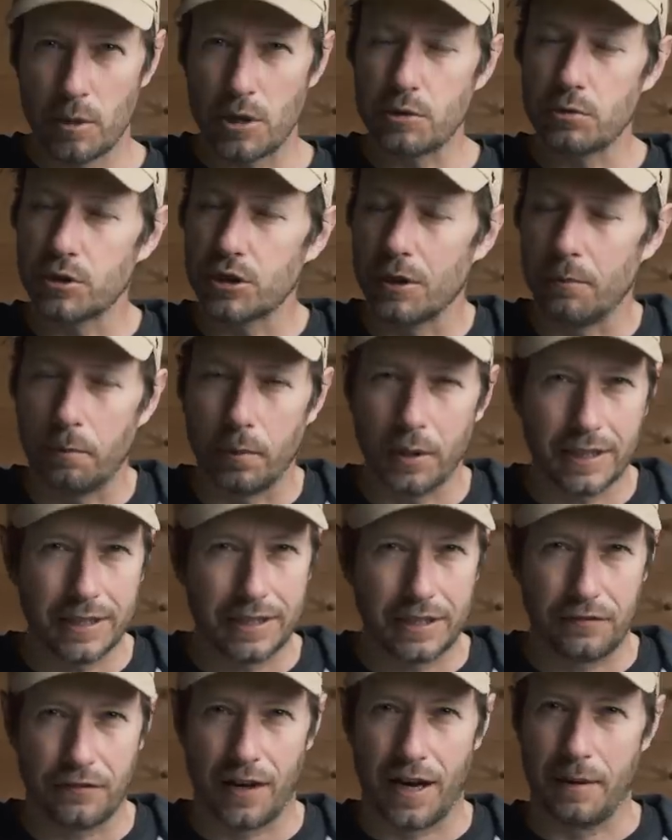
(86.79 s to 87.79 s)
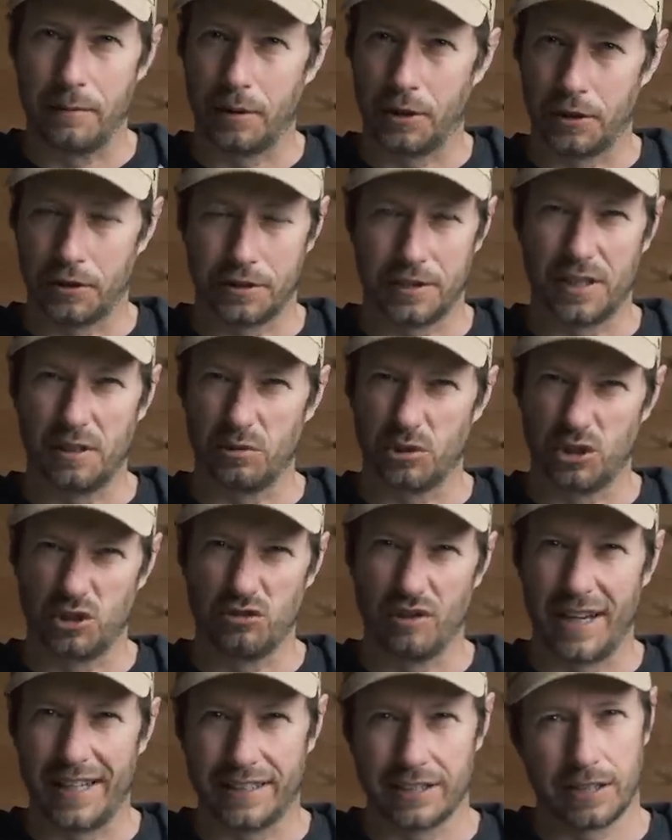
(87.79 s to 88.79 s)
which was completely fine because it was
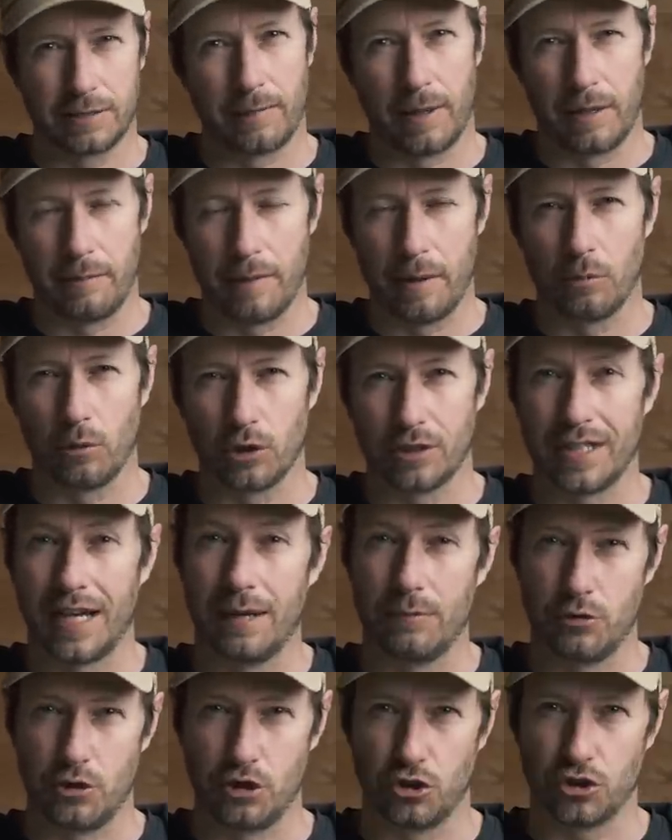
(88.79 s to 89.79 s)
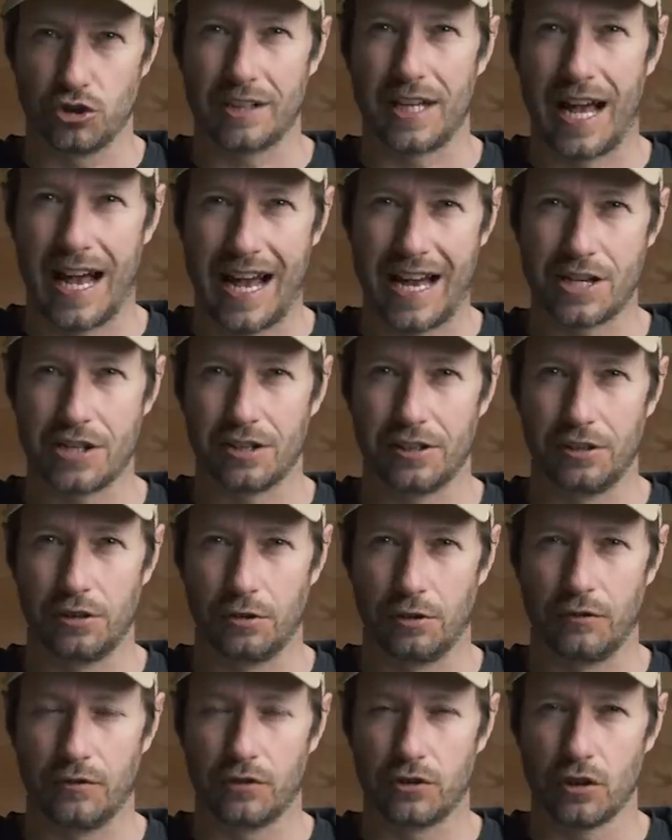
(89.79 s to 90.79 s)
great to spend a bit more time just actually
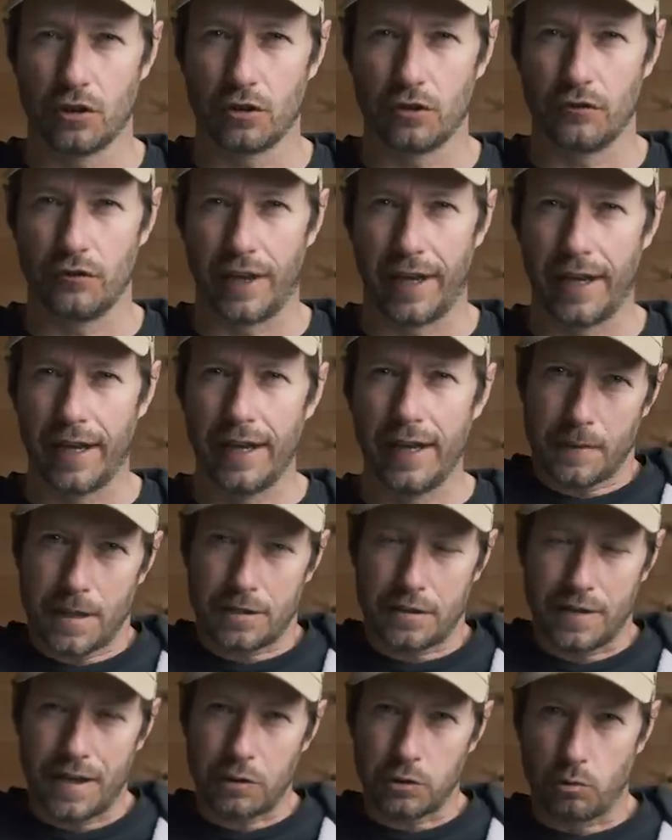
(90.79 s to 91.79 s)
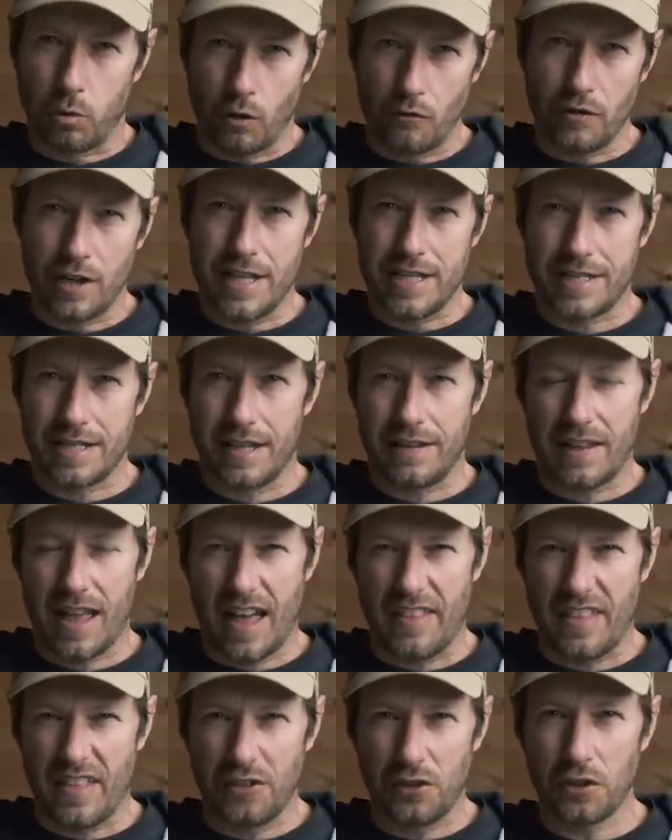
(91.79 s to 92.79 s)
doing photography. So that was one reason,
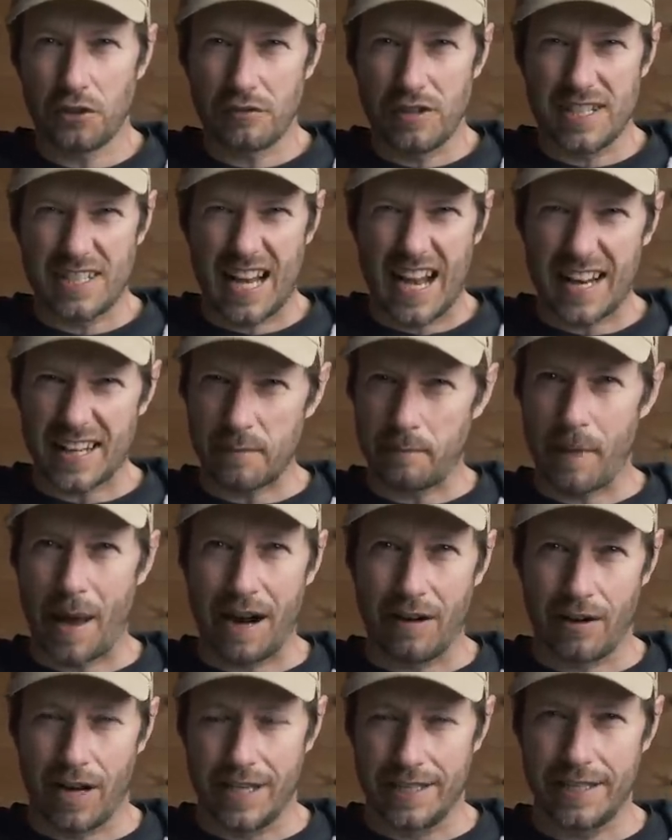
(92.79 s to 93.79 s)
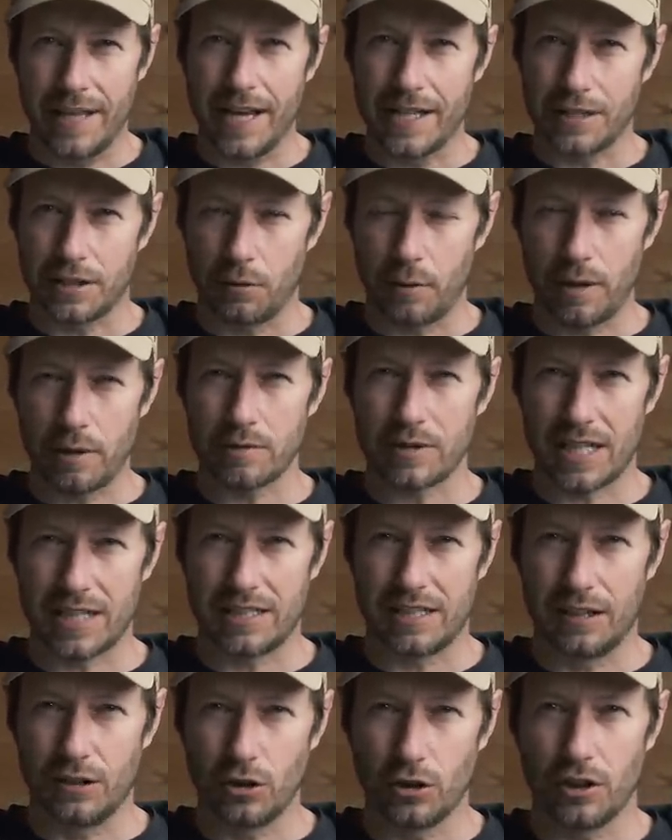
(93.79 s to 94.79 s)
and then the other is I had a better idea. So when I was
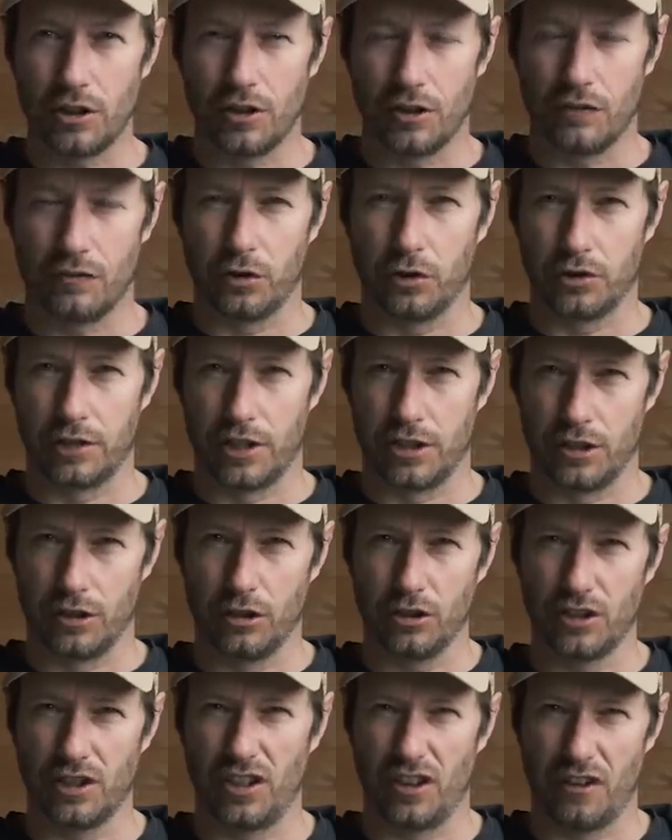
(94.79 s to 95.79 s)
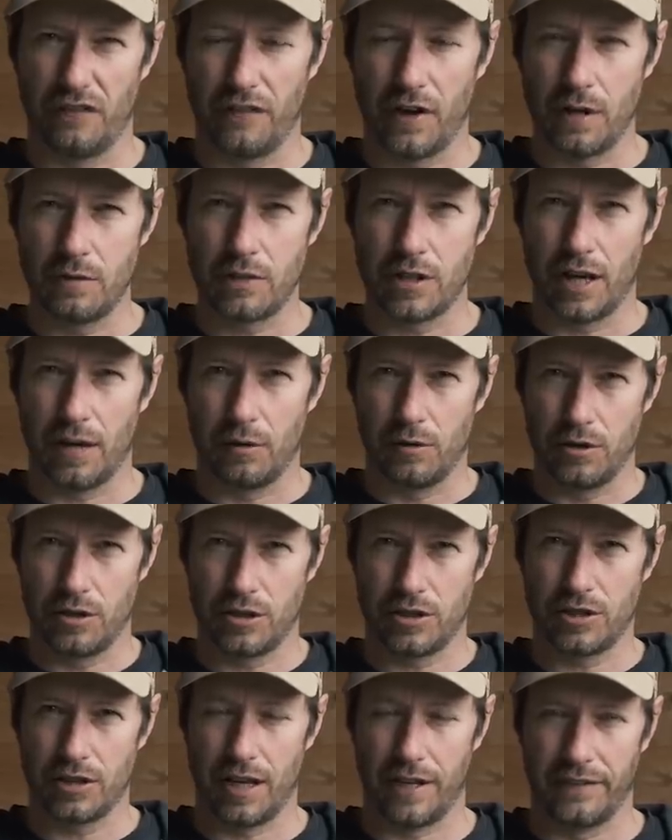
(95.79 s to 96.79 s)
actually looking at the footage and looking at the
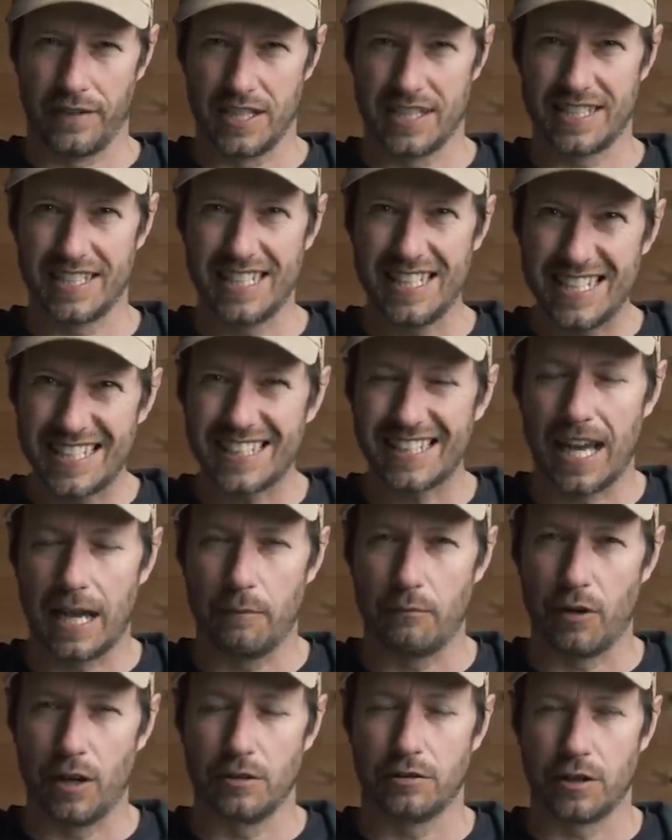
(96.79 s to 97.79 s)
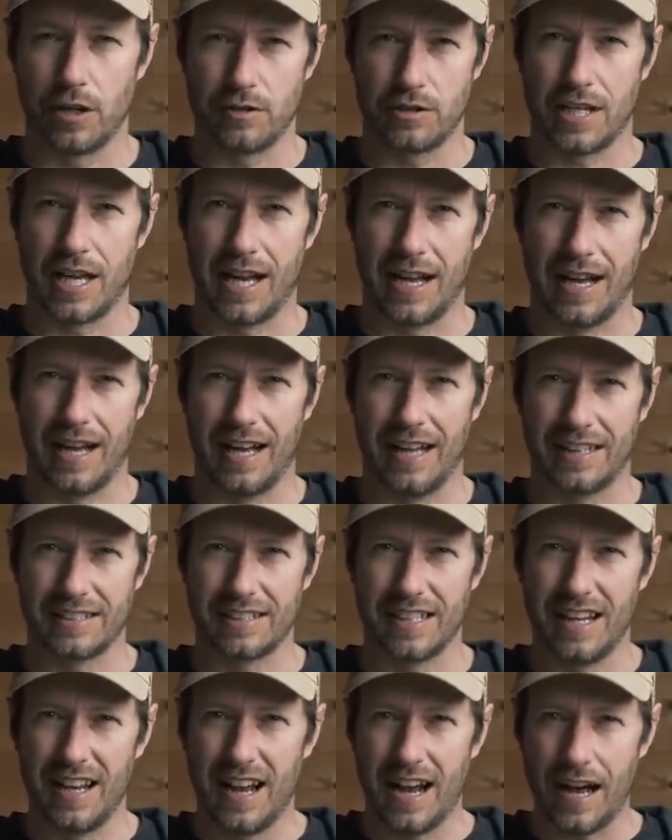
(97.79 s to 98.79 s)
photos and the seascape photos that I
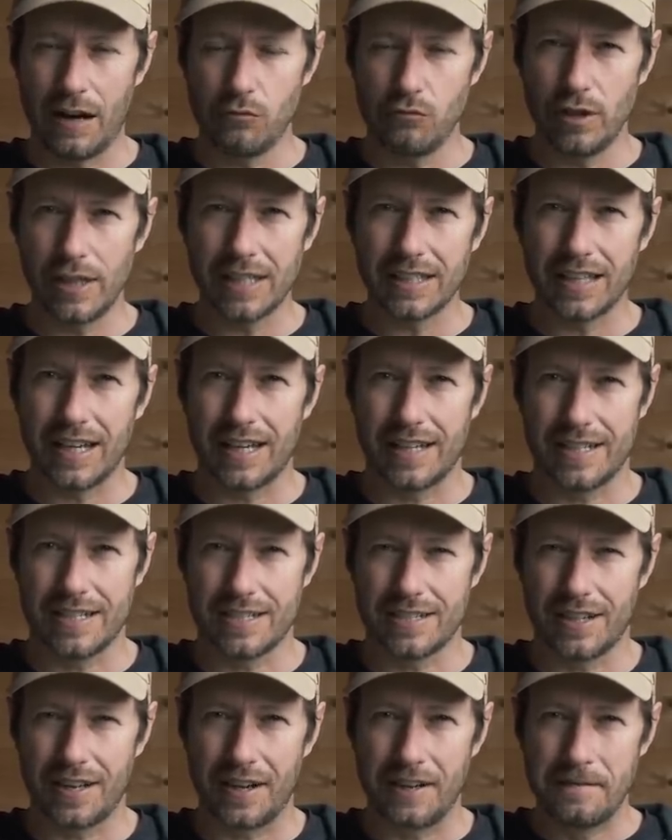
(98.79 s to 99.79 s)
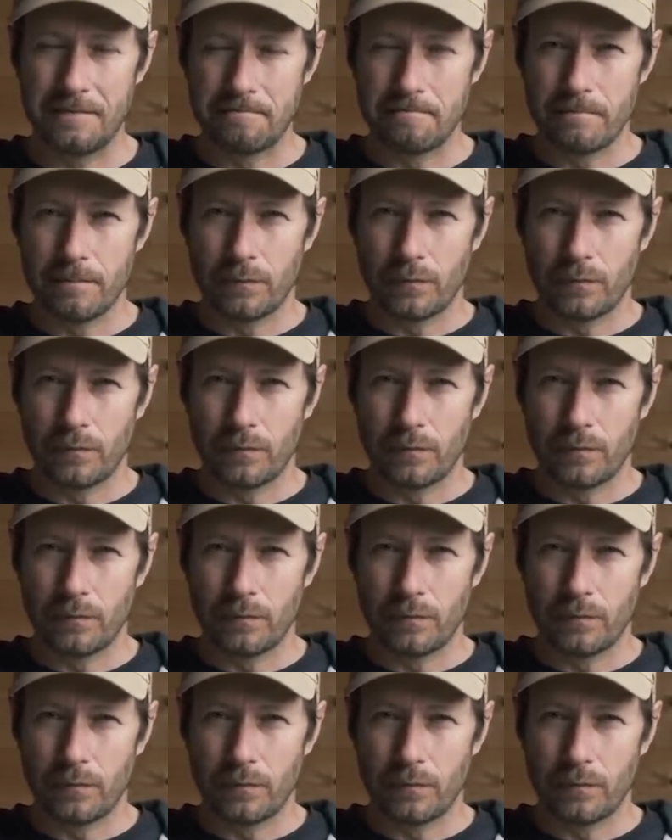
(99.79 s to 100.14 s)
had, I realised that